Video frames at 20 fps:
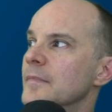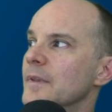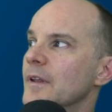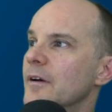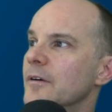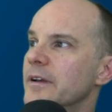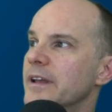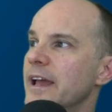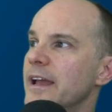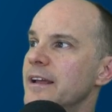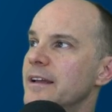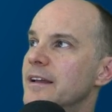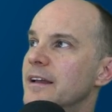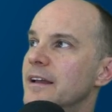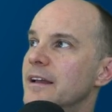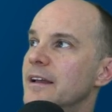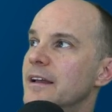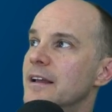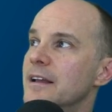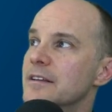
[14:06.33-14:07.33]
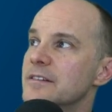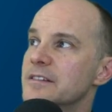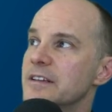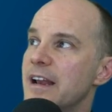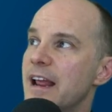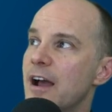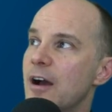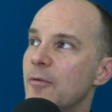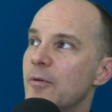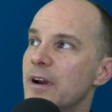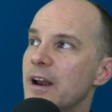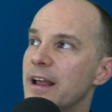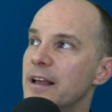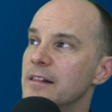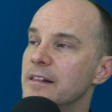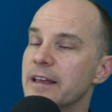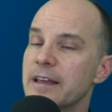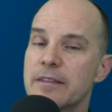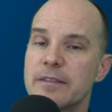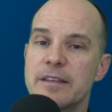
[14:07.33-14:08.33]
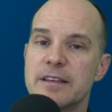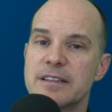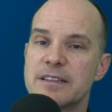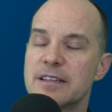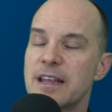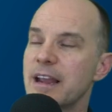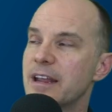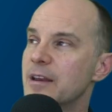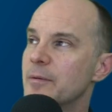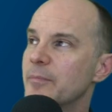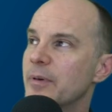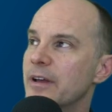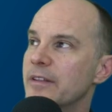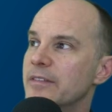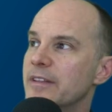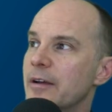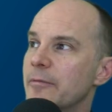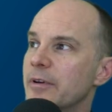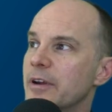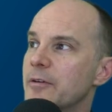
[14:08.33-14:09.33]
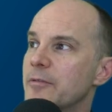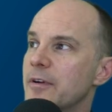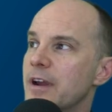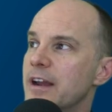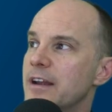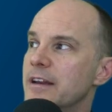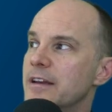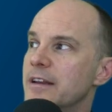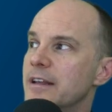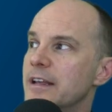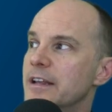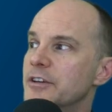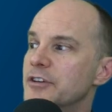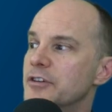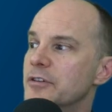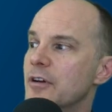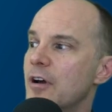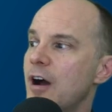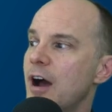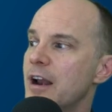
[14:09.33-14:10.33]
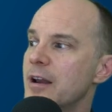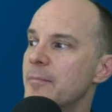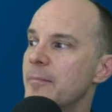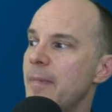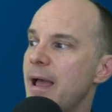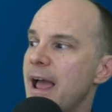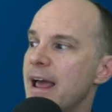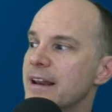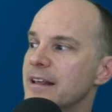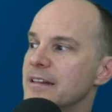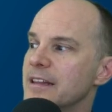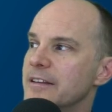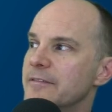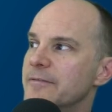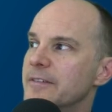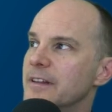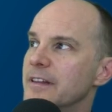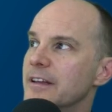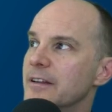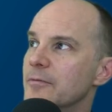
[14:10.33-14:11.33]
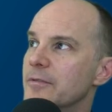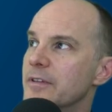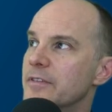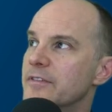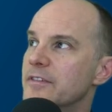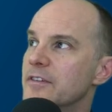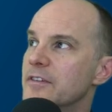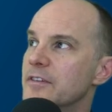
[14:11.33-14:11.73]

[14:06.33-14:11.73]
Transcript: Okay, so now when I click this second button that we created, it should automatically fill it with to